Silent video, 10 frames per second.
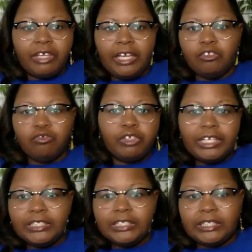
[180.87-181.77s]
through the
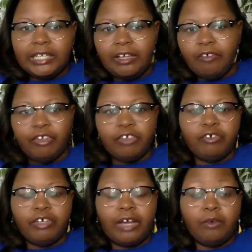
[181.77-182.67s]
internet and figure it
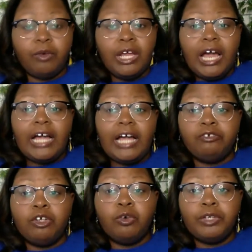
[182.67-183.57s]
out, I
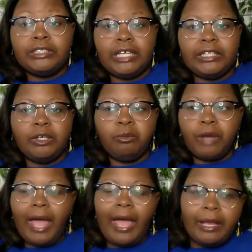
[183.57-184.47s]
noticed that there were
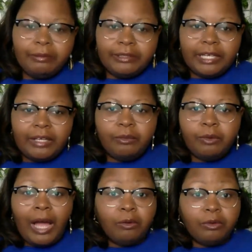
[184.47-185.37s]
apps that were
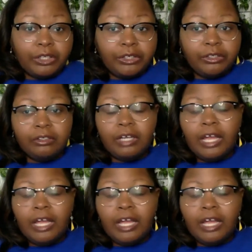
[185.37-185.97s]
out there.